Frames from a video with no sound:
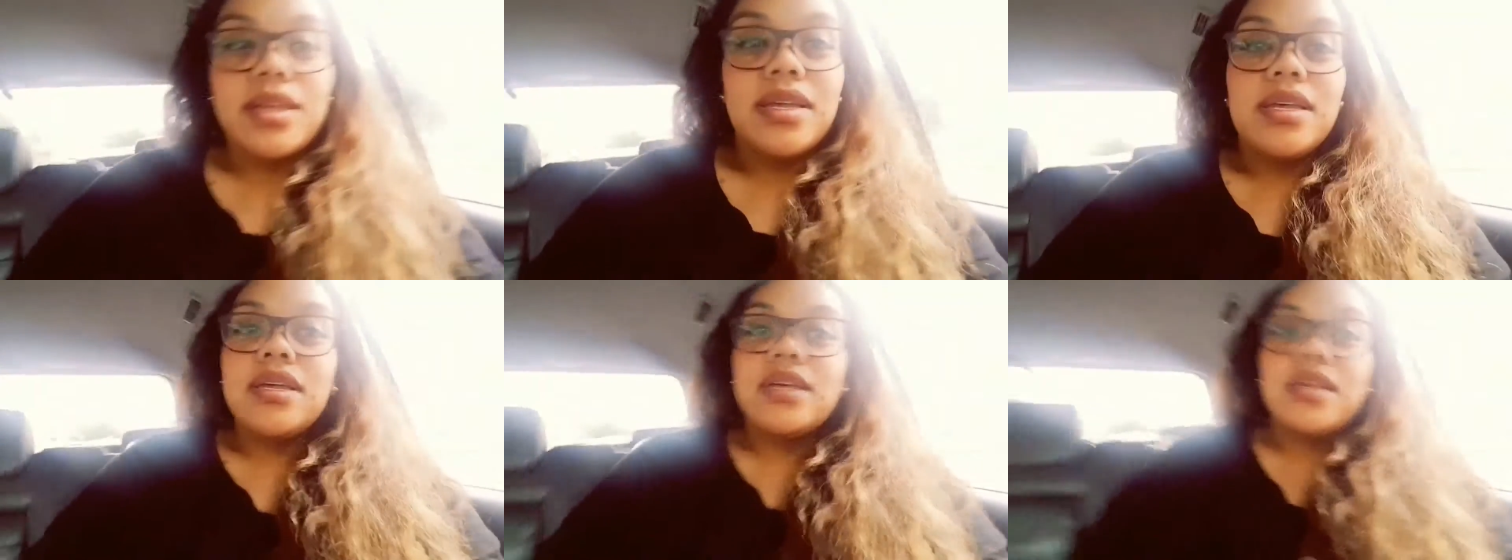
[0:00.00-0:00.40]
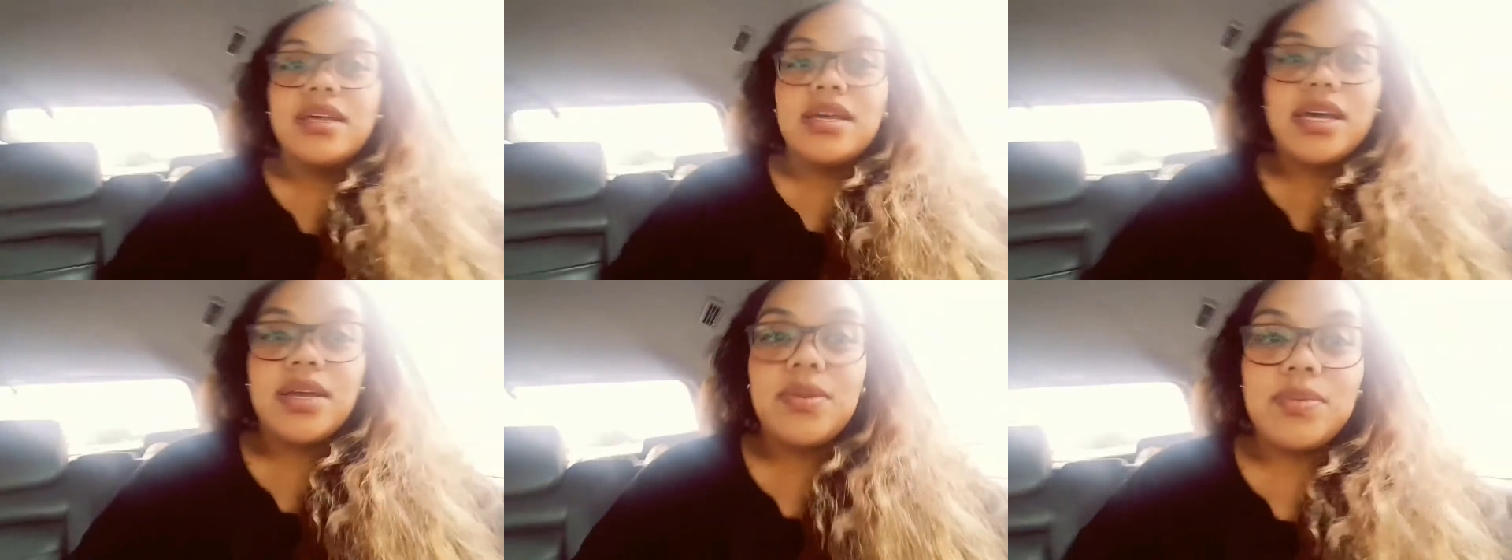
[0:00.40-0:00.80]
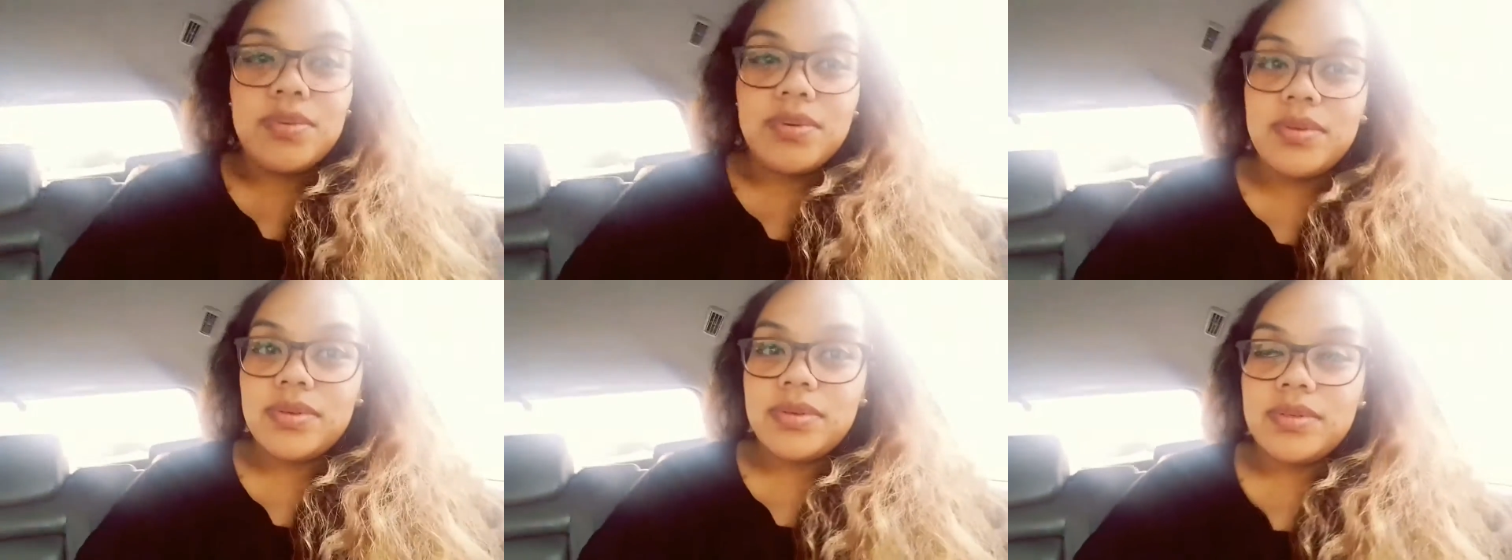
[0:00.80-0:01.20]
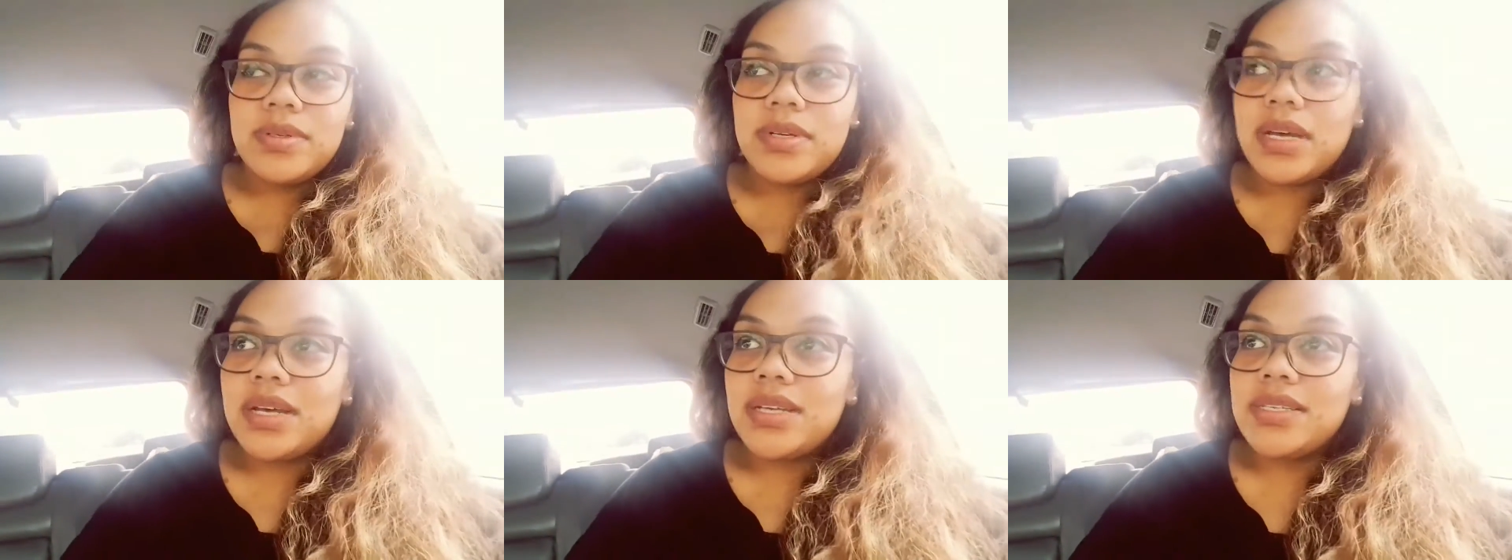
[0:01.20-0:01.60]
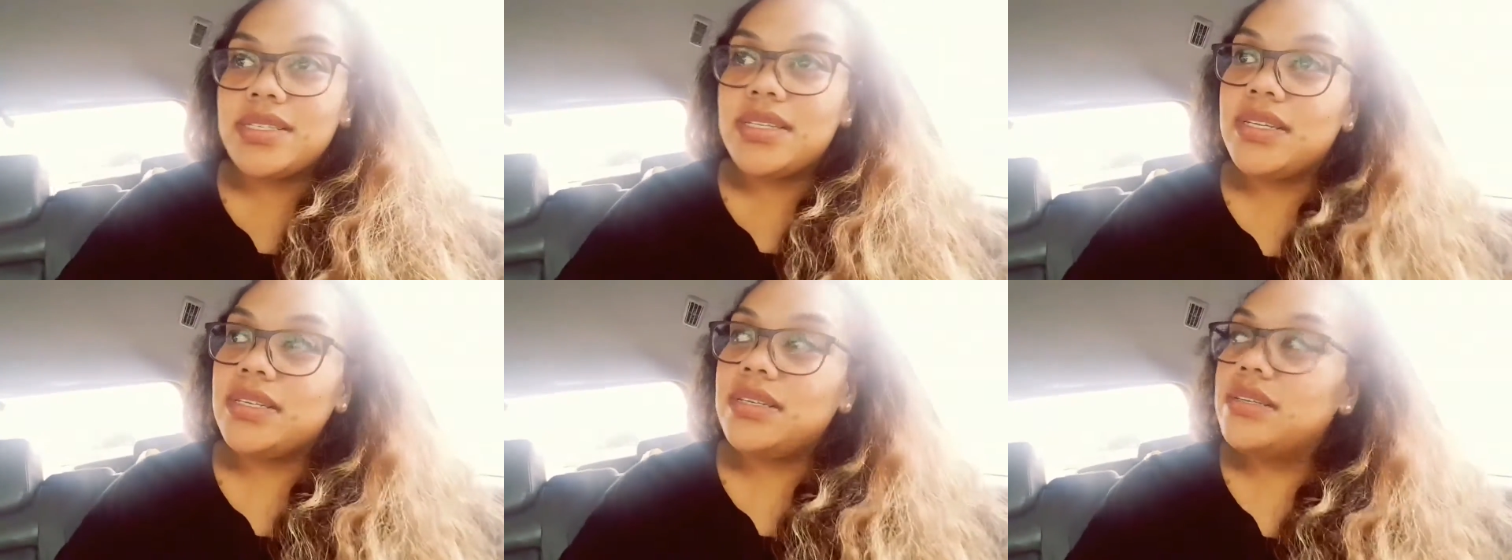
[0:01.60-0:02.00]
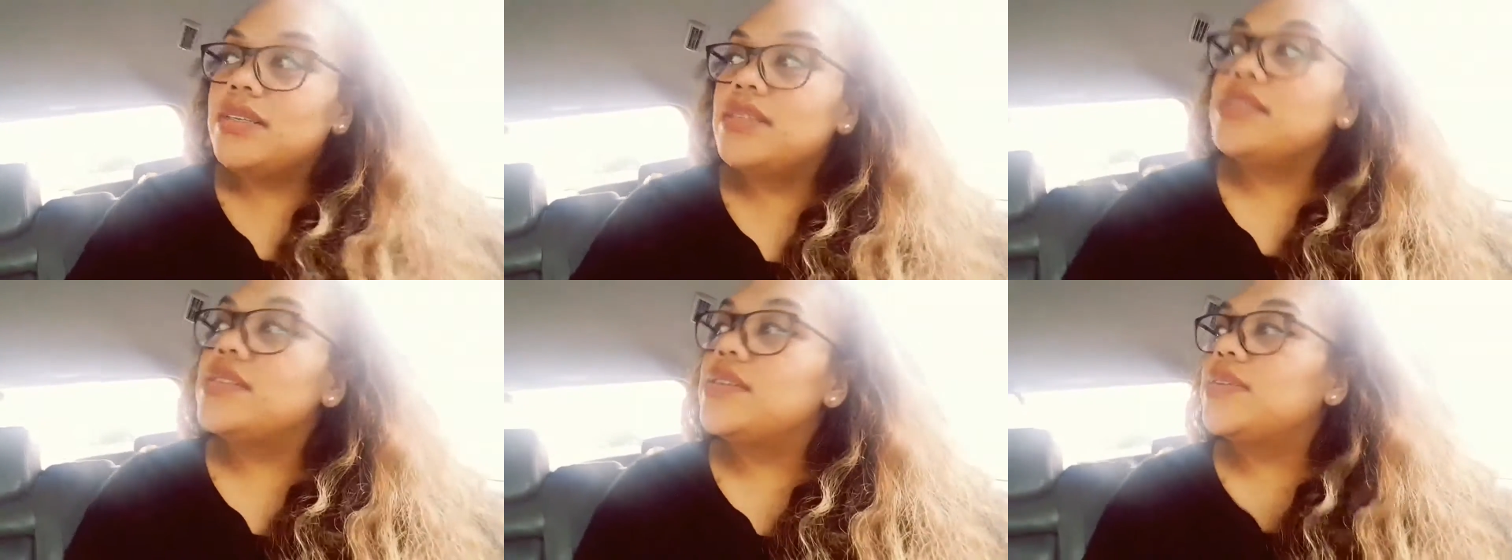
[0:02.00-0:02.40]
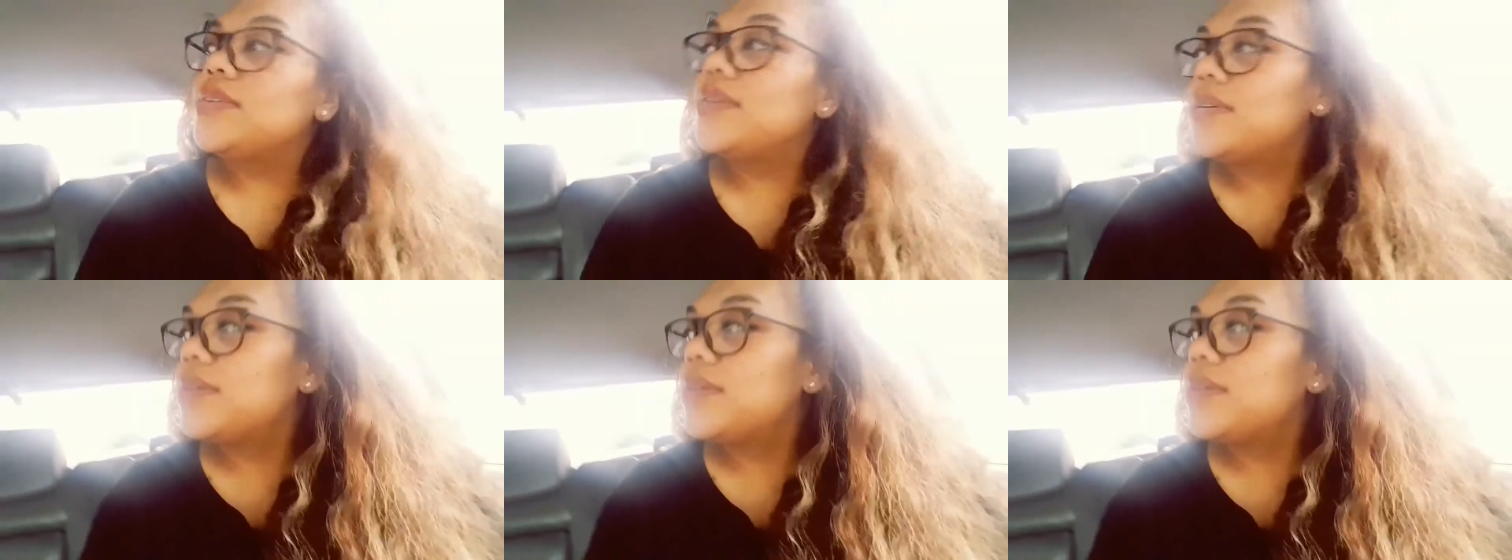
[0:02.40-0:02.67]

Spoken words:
and we were car sitting, so